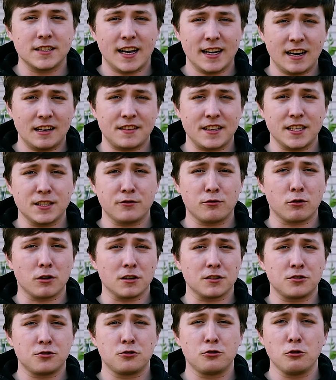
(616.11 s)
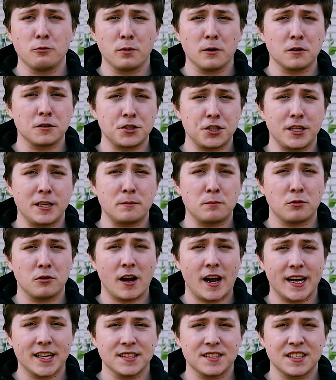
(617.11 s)
I got these for a super cheap
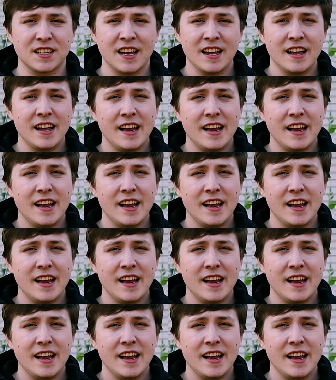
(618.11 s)
price.